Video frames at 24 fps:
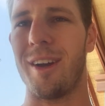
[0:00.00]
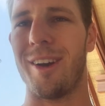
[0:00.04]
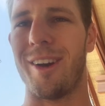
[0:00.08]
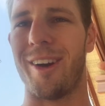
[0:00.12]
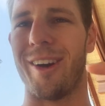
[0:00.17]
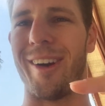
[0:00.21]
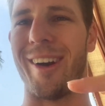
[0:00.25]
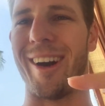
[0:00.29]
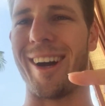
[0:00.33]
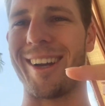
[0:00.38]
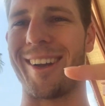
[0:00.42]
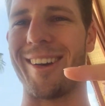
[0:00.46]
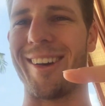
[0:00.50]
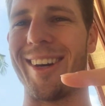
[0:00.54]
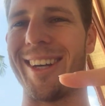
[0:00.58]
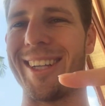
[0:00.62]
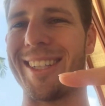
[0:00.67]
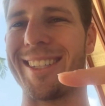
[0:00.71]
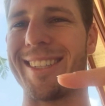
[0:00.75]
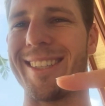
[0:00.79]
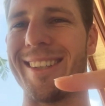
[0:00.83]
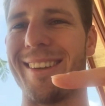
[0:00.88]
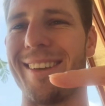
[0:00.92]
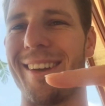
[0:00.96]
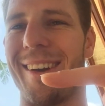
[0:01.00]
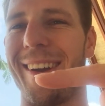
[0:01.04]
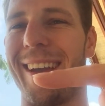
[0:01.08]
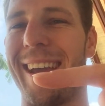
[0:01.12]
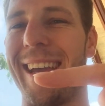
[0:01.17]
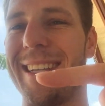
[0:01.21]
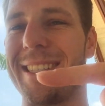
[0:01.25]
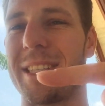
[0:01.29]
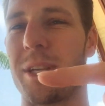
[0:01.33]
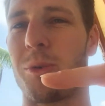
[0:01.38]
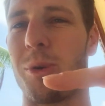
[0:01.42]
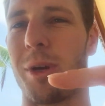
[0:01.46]
All right, guys,
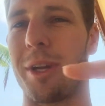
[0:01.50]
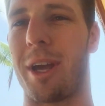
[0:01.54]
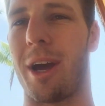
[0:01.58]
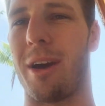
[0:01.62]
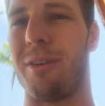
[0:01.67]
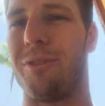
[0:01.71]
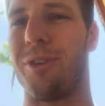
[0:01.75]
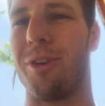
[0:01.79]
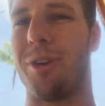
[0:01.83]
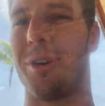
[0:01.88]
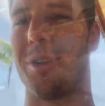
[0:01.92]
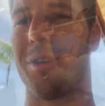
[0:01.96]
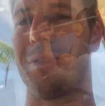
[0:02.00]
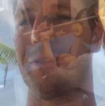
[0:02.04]
here's a quick overview on